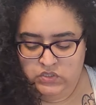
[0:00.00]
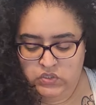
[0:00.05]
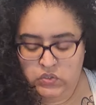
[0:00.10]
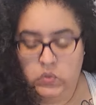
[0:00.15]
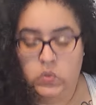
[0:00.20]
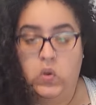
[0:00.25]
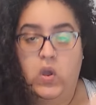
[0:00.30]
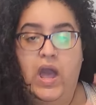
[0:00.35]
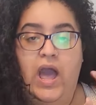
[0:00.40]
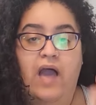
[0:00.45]

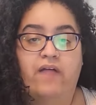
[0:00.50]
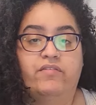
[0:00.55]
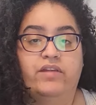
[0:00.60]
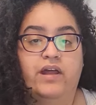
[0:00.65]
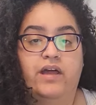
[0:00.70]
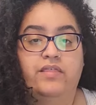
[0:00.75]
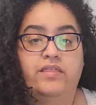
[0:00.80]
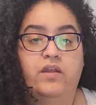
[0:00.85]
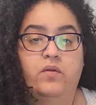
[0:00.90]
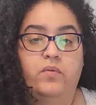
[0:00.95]
to have it
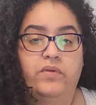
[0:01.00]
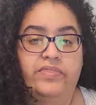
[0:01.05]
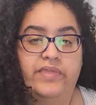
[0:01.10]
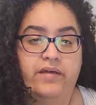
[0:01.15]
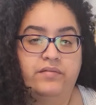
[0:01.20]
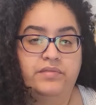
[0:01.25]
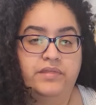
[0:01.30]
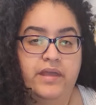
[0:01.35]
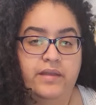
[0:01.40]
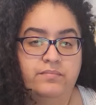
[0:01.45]
on there
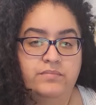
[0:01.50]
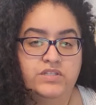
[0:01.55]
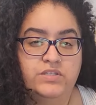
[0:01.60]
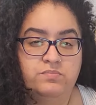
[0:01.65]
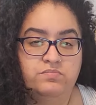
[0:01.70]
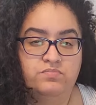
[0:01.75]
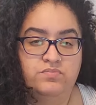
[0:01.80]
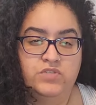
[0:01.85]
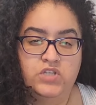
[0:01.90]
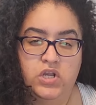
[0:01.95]
without them
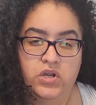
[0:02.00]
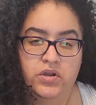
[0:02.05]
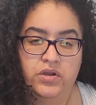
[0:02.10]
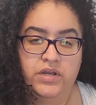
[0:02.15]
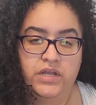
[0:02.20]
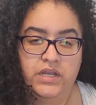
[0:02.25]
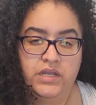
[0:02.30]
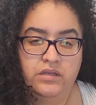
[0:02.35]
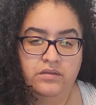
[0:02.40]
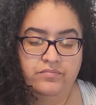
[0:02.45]

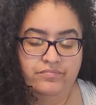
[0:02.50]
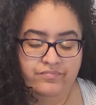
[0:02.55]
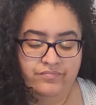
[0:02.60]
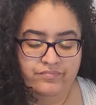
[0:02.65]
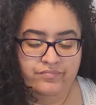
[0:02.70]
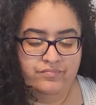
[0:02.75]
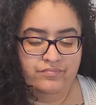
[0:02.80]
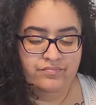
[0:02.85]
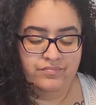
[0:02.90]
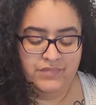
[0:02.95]
turning
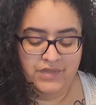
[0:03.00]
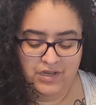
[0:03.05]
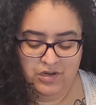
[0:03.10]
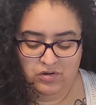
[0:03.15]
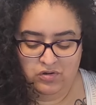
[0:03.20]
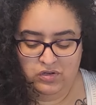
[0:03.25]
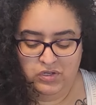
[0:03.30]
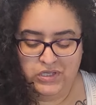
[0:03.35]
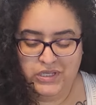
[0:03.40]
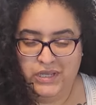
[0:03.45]

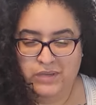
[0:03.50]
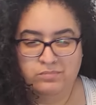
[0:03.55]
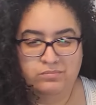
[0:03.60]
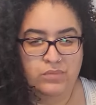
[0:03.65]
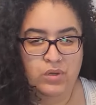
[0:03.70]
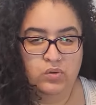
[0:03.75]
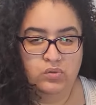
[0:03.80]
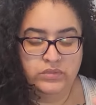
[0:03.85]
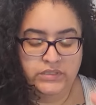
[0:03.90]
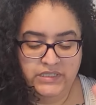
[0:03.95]
or looking
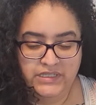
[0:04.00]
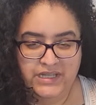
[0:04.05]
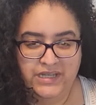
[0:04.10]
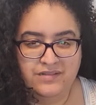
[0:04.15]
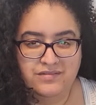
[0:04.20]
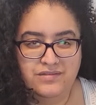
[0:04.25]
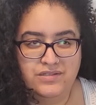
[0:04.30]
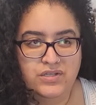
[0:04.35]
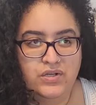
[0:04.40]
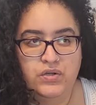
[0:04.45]
moldy they
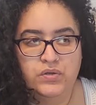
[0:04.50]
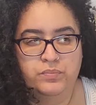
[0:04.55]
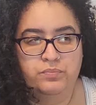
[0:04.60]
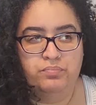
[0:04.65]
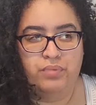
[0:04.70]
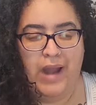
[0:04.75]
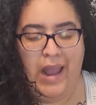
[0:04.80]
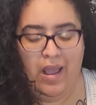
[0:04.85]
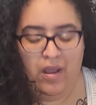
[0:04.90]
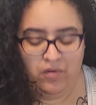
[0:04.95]
turn
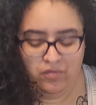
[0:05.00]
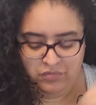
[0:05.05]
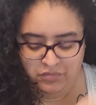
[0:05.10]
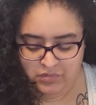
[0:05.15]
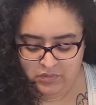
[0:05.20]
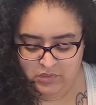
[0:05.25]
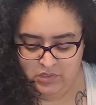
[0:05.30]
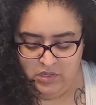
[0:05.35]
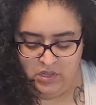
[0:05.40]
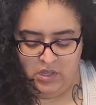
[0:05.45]
brown
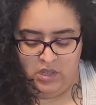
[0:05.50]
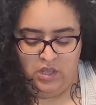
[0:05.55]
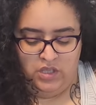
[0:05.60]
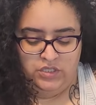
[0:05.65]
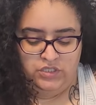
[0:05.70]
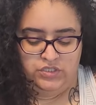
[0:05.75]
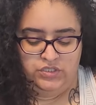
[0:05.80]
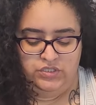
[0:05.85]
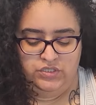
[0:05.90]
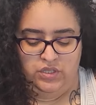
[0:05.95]

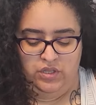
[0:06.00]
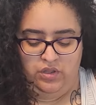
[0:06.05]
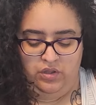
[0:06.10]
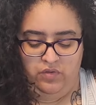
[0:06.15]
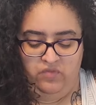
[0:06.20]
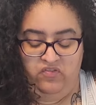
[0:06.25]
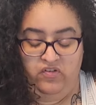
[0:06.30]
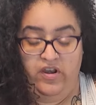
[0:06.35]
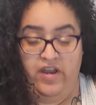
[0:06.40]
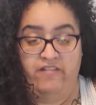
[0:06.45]

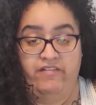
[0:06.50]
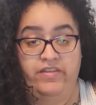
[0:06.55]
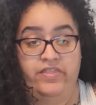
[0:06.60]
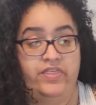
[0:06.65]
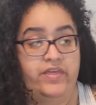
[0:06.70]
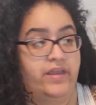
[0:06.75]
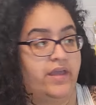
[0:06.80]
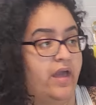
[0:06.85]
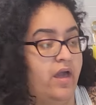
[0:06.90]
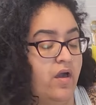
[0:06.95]
so for
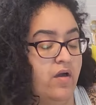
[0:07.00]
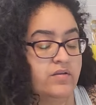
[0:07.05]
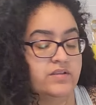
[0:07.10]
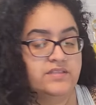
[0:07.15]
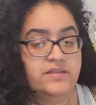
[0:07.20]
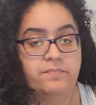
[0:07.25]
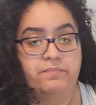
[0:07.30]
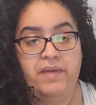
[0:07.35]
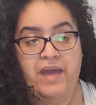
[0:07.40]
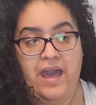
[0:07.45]
everything
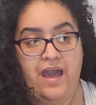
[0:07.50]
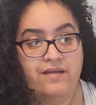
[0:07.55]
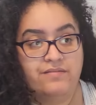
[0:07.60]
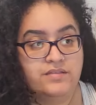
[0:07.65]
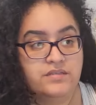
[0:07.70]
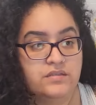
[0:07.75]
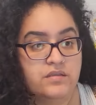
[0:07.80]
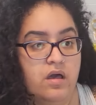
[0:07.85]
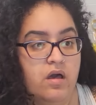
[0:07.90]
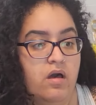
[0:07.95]
else, the bath
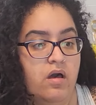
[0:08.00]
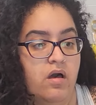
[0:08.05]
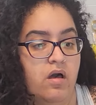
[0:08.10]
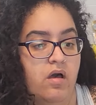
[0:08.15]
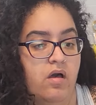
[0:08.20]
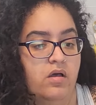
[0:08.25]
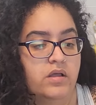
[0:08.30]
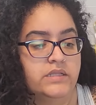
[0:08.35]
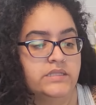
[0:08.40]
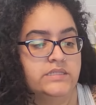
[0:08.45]

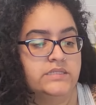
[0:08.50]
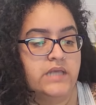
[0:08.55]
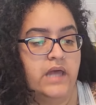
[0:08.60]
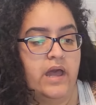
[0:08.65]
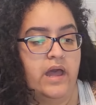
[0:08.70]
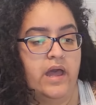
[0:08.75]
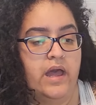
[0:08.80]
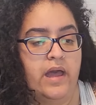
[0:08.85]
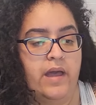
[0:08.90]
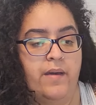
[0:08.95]
salts,
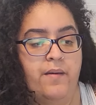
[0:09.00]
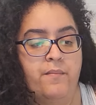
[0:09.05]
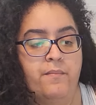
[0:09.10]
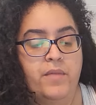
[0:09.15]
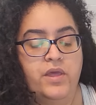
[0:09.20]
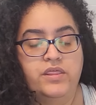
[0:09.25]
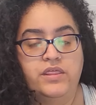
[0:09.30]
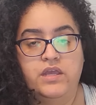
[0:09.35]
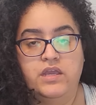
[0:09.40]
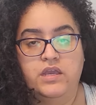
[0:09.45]
um,
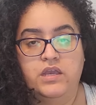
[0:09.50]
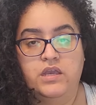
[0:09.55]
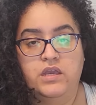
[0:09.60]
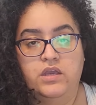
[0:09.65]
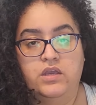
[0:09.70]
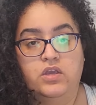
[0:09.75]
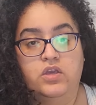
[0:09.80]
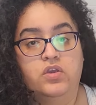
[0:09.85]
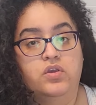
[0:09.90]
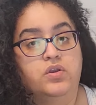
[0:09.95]

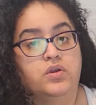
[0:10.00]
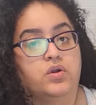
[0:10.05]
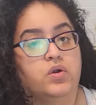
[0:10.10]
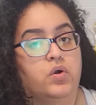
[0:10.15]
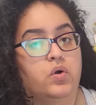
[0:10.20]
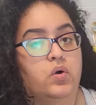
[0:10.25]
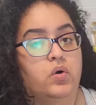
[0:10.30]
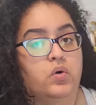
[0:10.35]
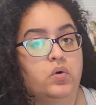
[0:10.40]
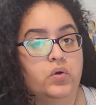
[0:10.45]
the
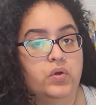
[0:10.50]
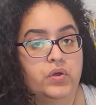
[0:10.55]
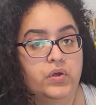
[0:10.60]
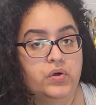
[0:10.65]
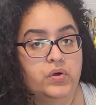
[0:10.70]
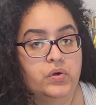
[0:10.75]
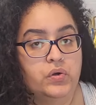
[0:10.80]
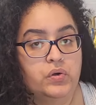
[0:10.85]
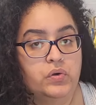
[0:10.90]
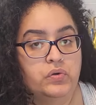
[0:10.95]
cuticle
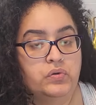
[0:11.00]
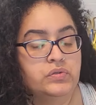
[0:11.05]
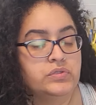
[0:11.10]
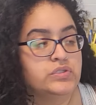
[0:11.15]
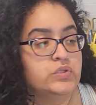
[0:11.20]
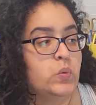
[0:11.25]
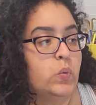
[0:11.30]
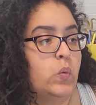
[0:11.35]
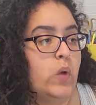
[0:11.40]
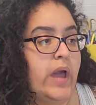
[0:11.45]

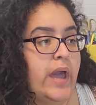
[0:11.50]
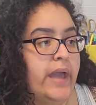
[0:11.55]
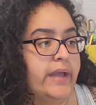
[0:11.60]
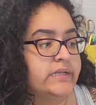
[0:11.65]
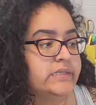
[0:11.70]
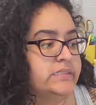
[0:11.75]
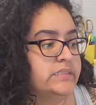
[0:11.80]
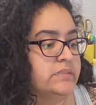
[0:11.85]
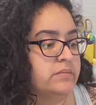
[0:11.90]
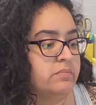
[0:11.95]
oils, the wax
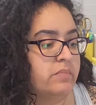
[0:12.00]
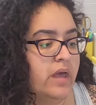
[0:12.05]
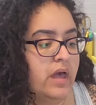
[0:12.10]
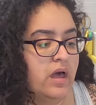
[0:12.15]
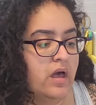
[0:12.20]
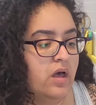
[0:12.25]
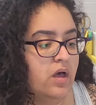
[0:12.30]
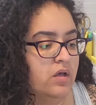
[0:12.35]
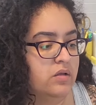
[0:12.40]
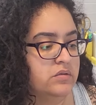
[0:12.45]

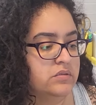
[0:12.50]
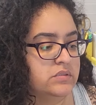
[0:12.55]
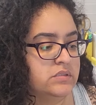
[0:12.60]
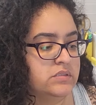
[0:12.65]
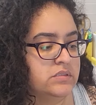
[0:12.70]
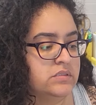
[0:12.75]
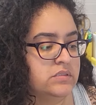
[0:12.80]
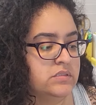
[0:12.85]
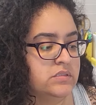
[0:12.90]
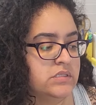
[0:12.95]

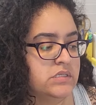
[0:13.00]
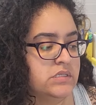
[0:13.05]
melts,